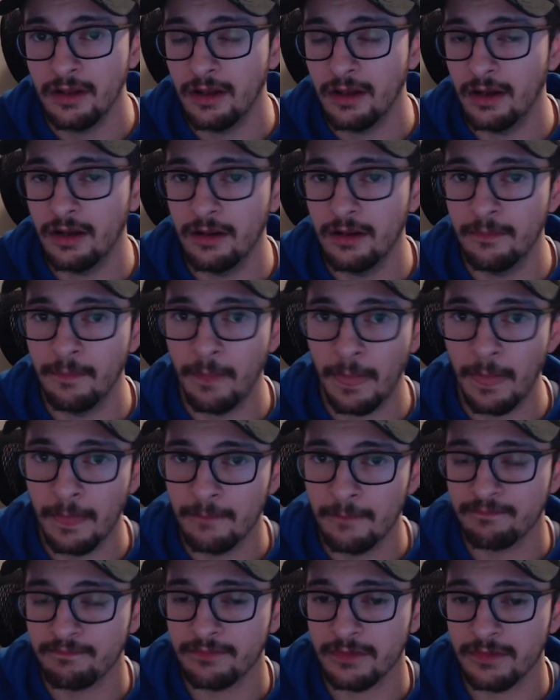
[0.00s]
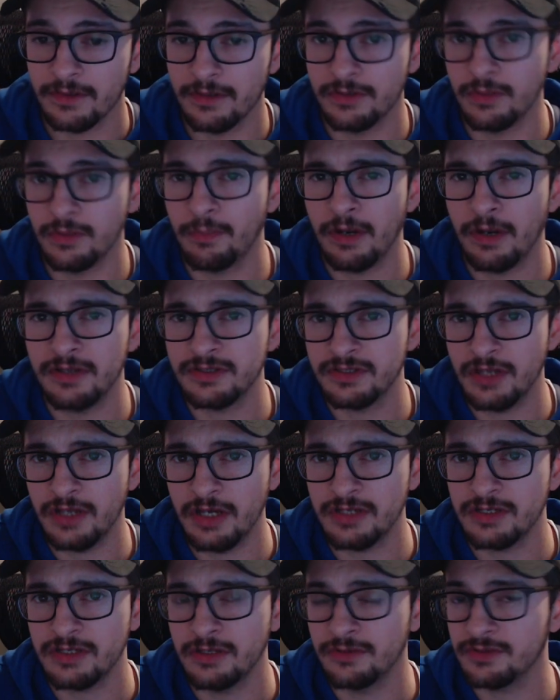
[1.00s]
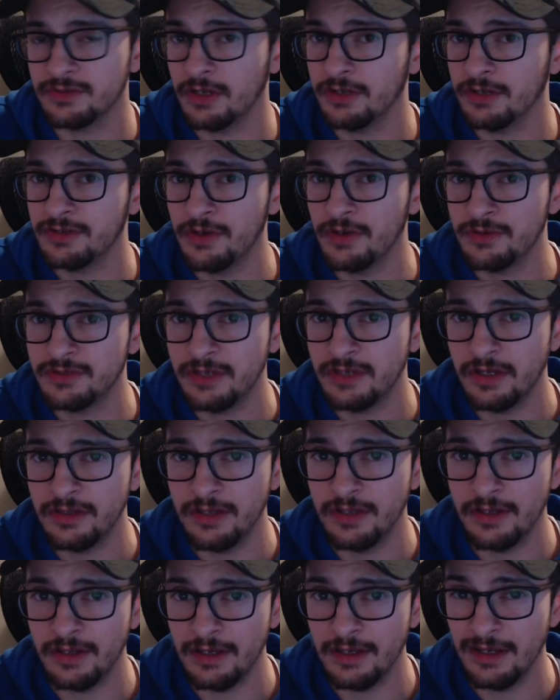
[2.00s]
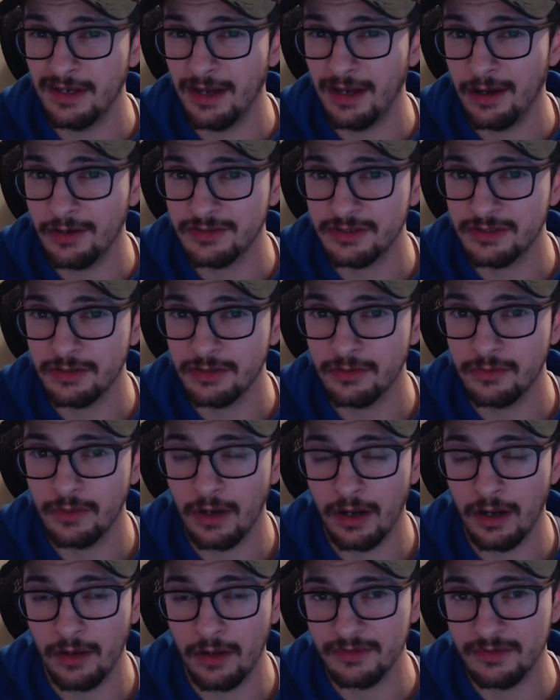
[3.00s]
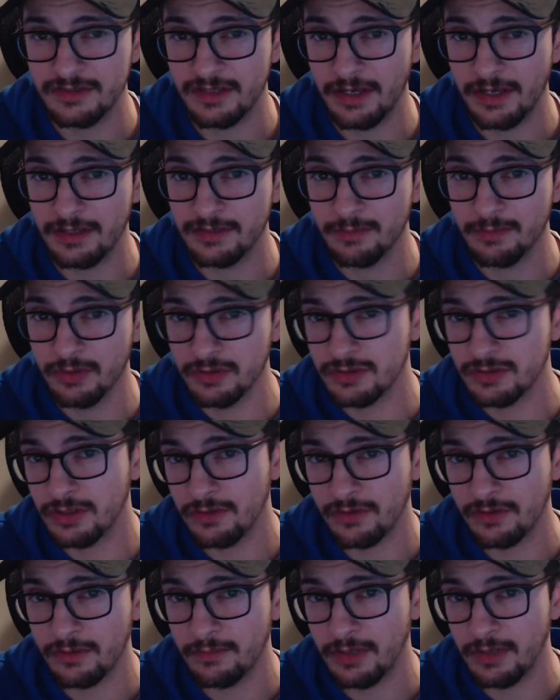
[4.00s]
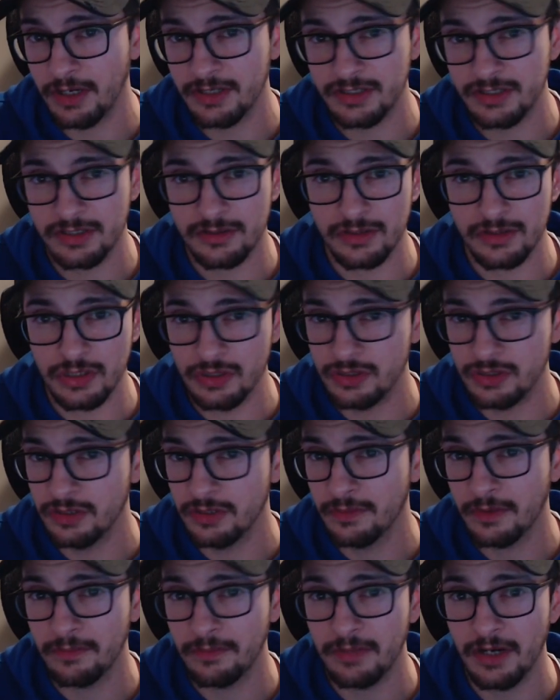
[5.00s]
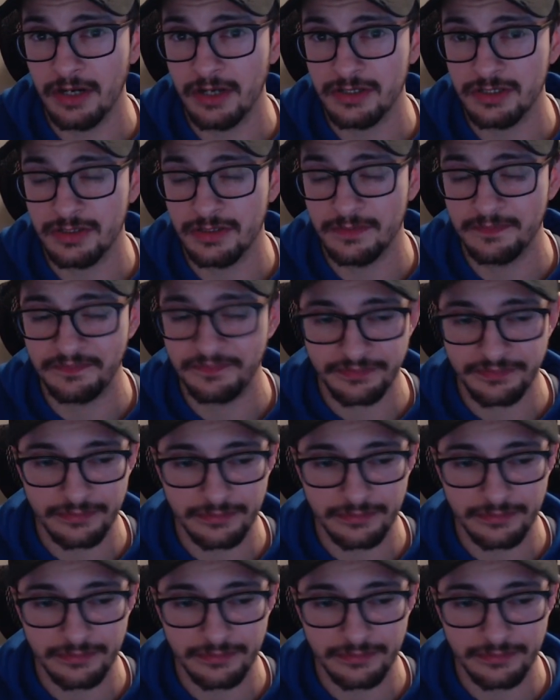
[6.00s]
Um, during the presentation, it was also said that it also uh, withstands Bluetooth compression, YouTube compression,